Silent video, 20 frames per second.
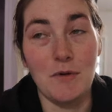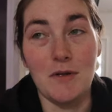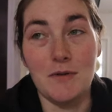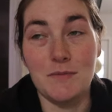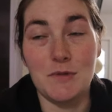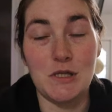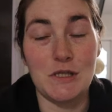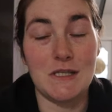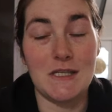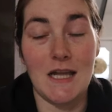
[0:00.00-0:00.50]
while
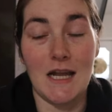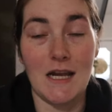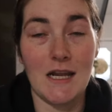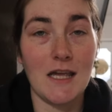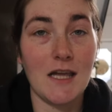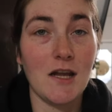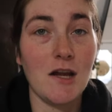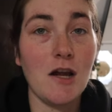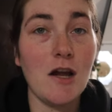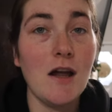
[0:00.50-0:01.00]
I'm just standing
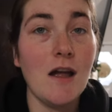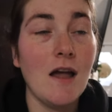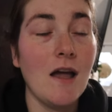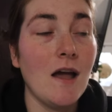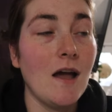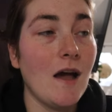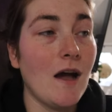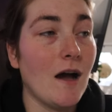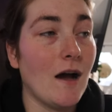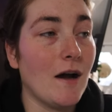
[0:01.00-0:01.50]
here.
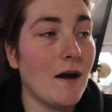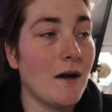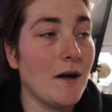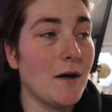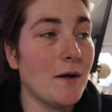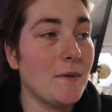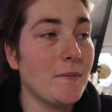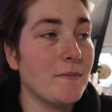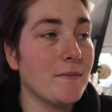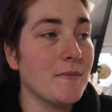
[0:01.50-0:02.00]

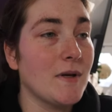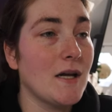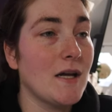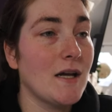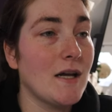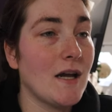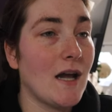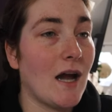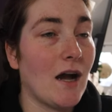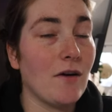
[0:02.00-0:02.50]
Um,
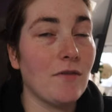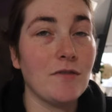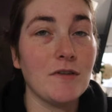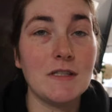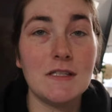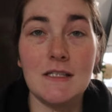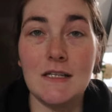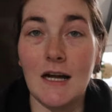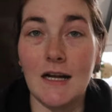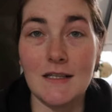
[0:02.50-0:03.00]

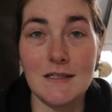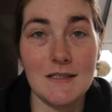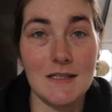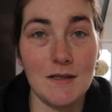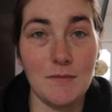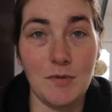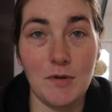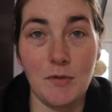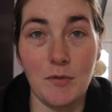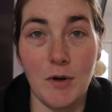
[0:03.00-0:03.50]
Alfie's not
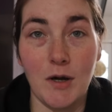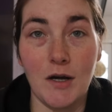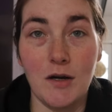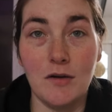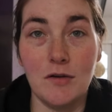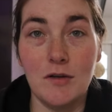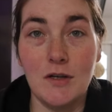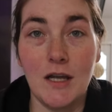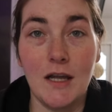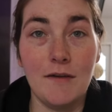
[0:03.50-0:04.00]
sleeping
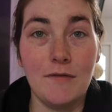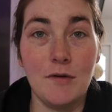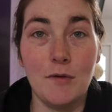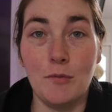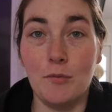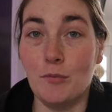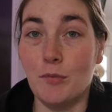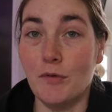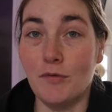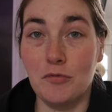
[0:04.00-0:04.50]
well.
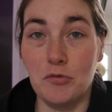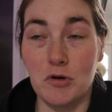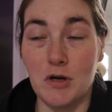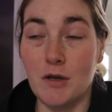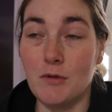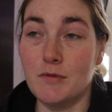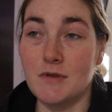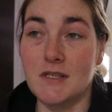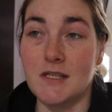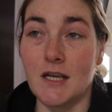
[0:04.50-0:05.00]
Even before
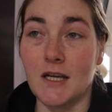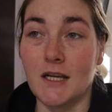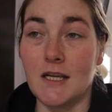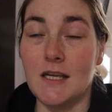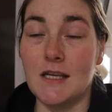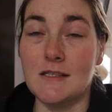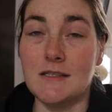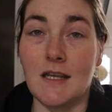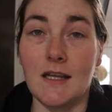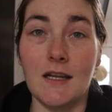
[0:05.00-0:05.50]
he was sick,
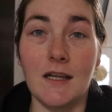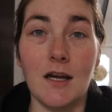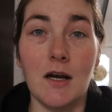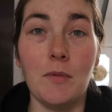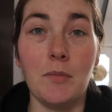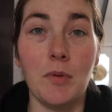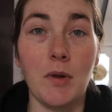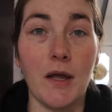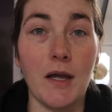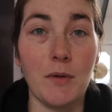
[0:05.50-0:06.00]
he's getting
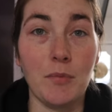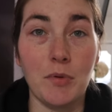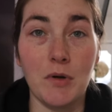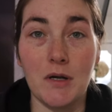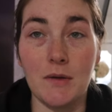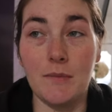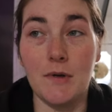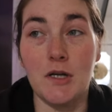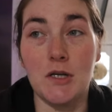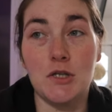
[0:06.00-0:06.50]
up like
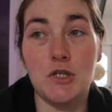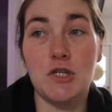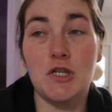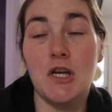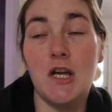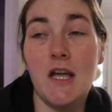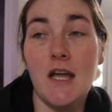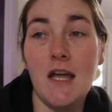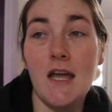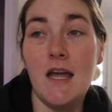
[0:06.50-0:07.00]
pretty much
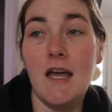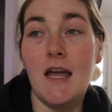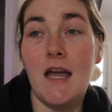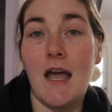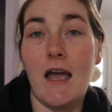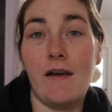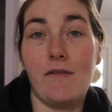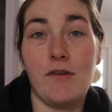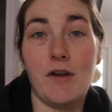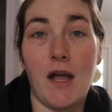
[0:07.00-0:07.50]

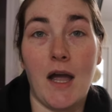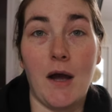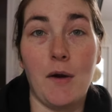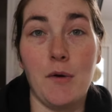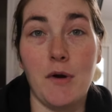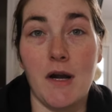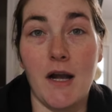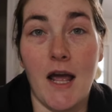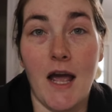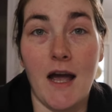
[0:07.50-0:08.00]
every
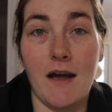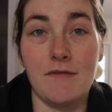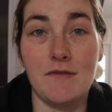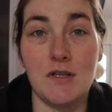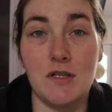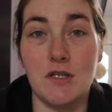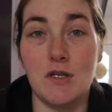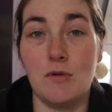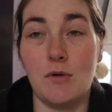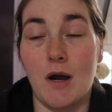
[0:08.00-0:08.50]
hour and a half
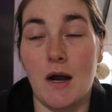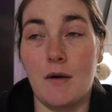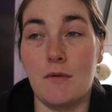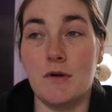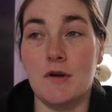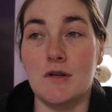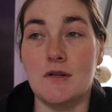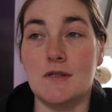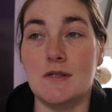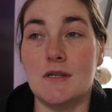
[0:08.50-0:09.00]
to two
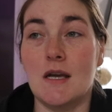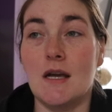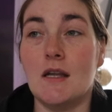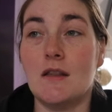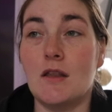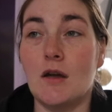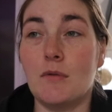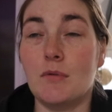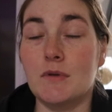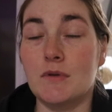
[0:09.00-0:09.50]
hours.
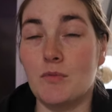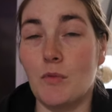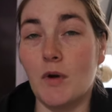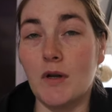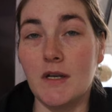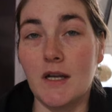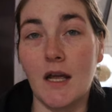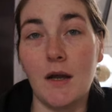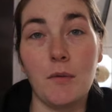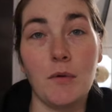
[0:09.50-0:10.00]
There was
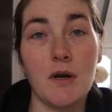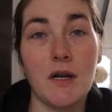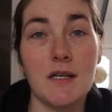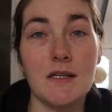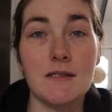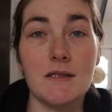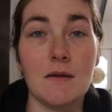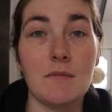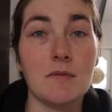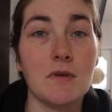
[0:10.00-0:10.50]
one day where he
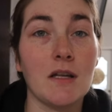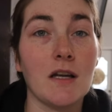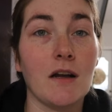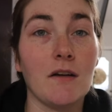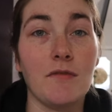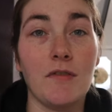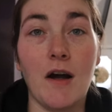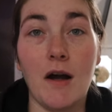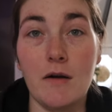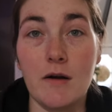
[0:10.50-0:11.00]
slept like a
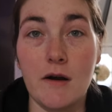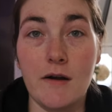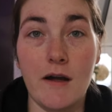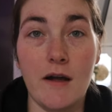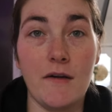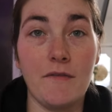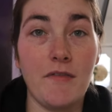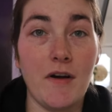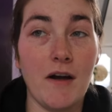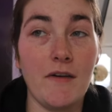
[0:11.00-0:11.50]

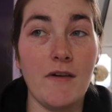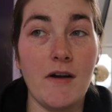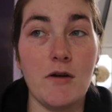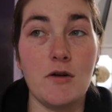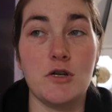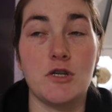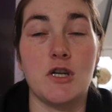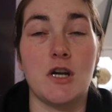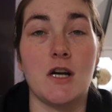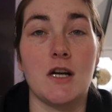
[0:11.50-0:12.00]
five-hour five
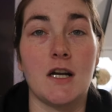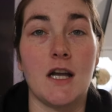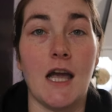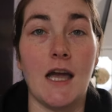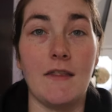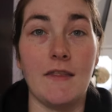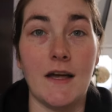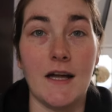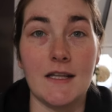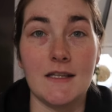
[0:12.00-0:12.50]
hour chunk,
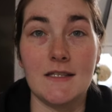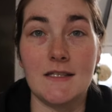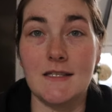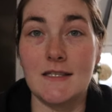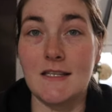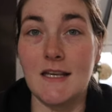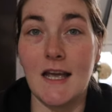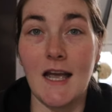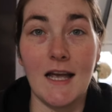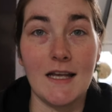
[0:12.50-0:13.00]
and
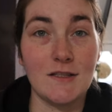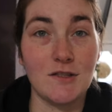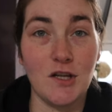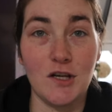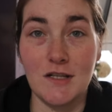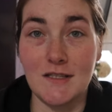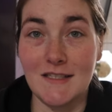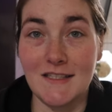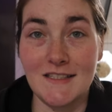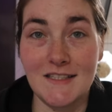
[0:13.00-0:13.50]
that's as
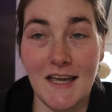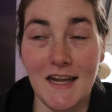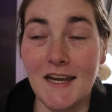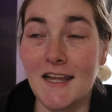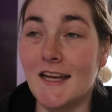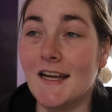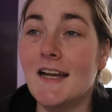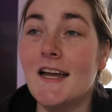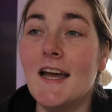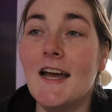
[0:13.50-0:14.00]
good as it's
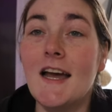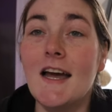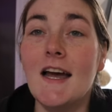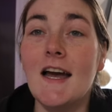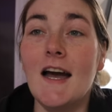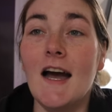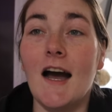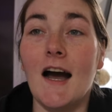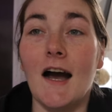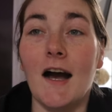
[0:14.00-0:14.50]
getting.
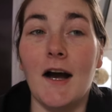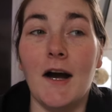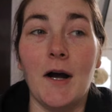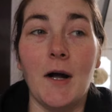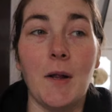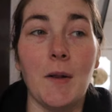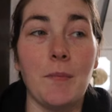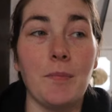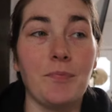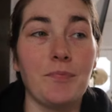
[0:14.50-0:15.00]

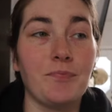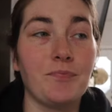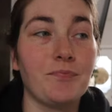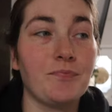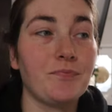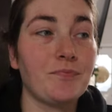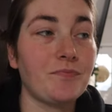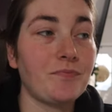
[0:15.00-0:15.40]
Um,